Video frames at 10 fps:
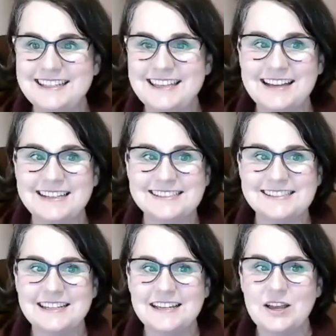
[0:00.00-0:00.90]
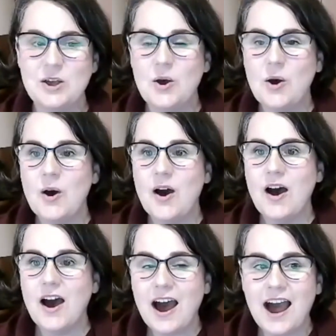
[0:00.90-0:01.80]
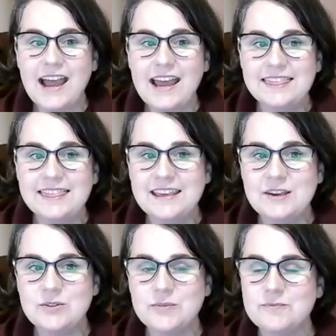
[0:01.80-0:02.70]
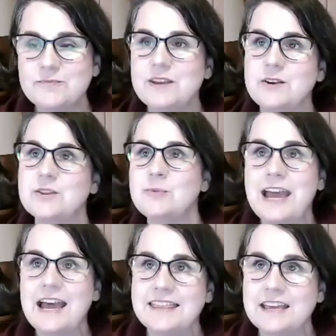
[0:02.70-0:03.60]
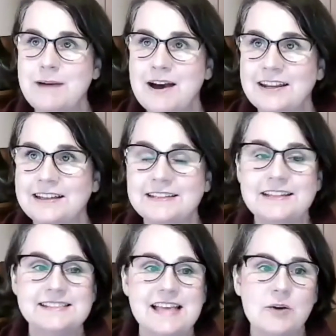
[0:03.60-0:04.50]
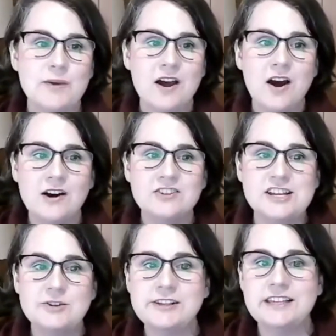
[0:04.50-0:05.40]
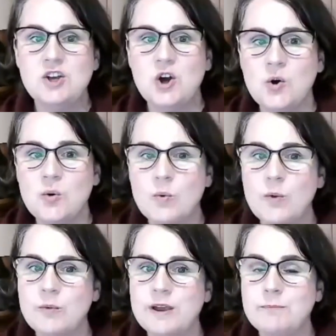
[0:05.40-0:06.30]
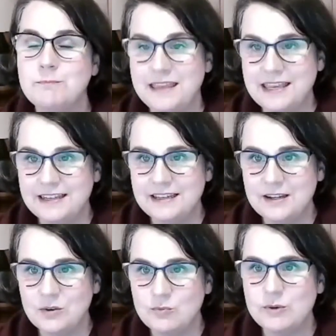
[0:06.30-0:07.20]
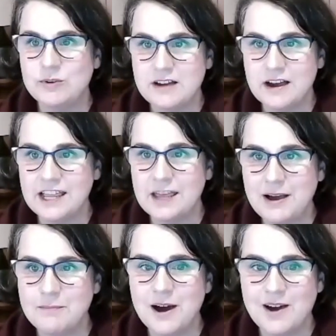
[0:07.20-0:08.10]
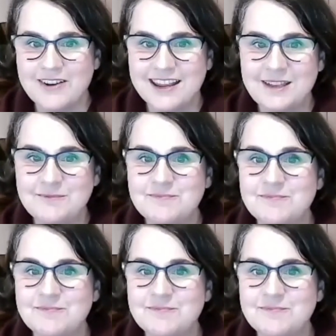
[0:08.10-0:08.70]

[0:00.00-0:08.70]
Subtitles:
Yes. I think, the way I think about it is that we all generally know what we mean when we're talking about poverty.